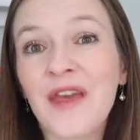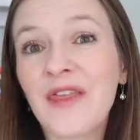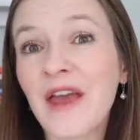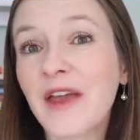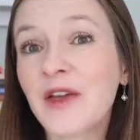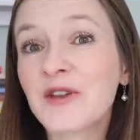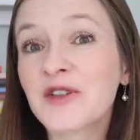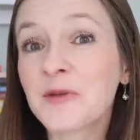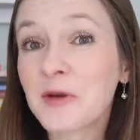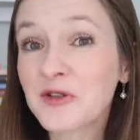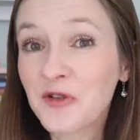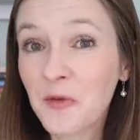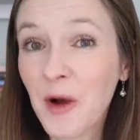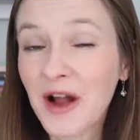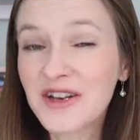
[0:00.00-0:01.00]
Thank you so much
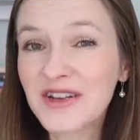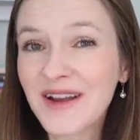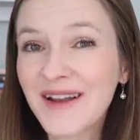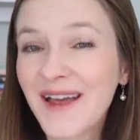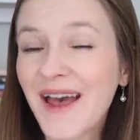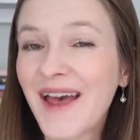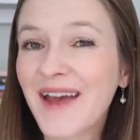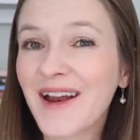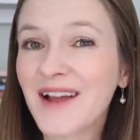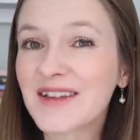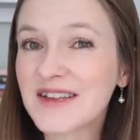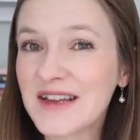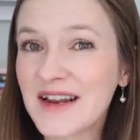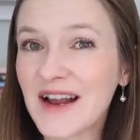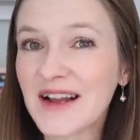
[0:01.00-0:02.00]
for watching and I'll
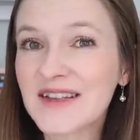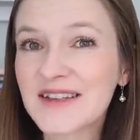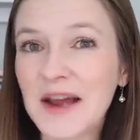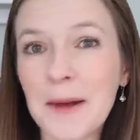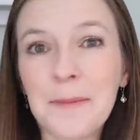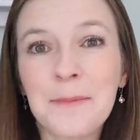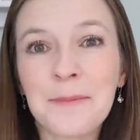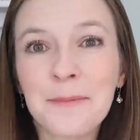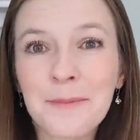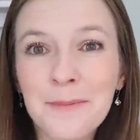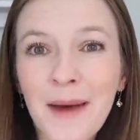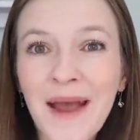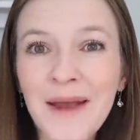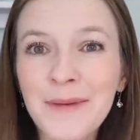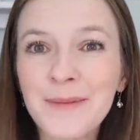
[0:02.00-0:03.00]
see you next time.
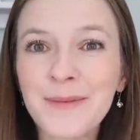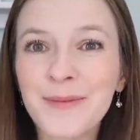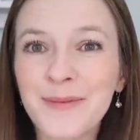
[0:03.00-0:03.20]
Bye.